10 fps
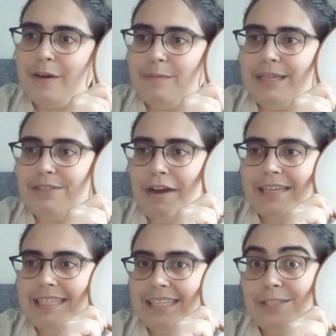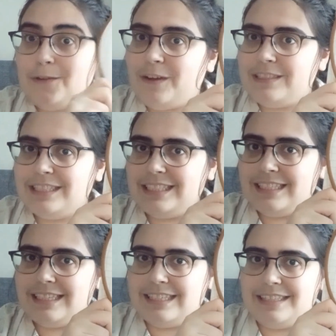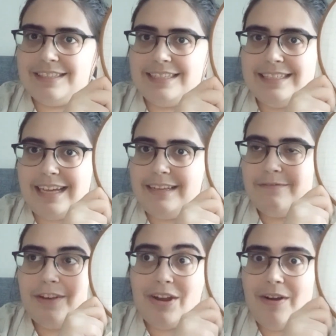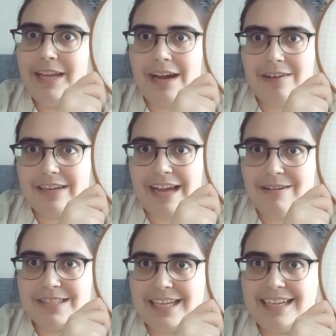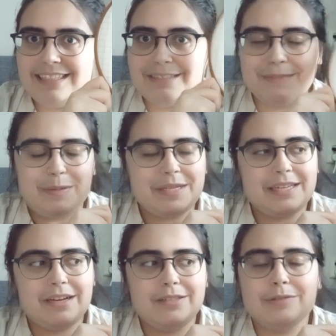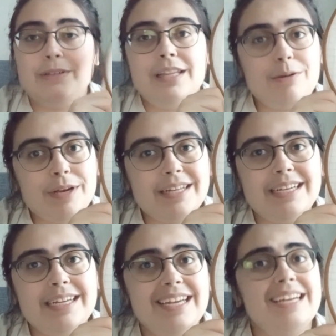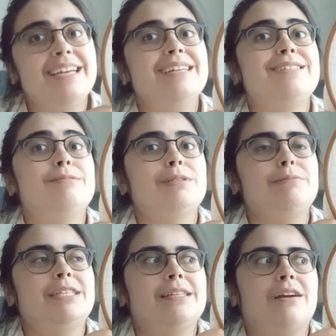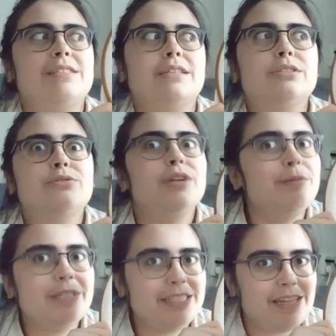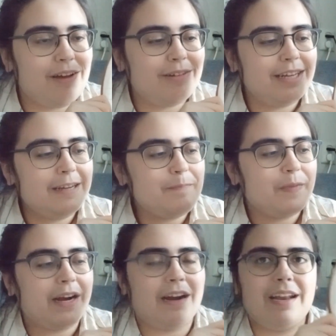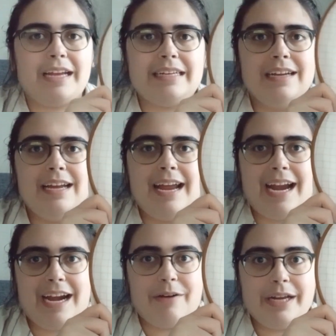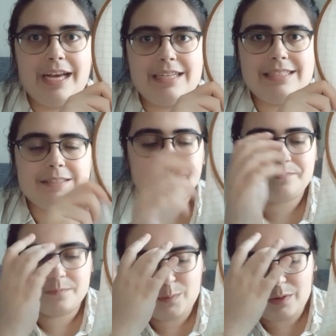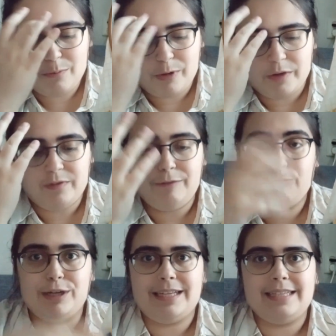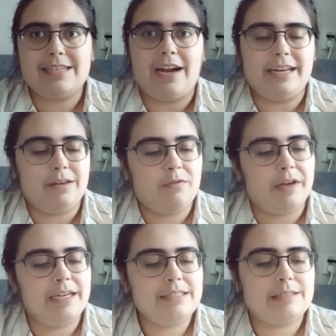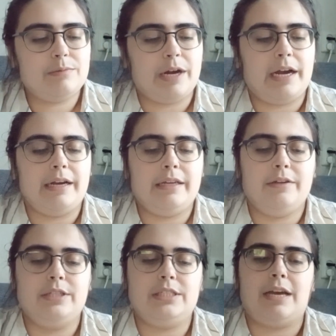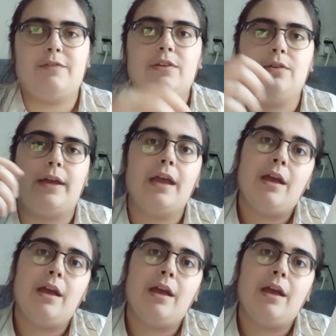be trying to get 2,000 stitches into this. I have no idea how long that will take. Sometimes it goes really quickly. Sometimes it goes extremely slowly. There are like areas with really tiny things where you just have to do like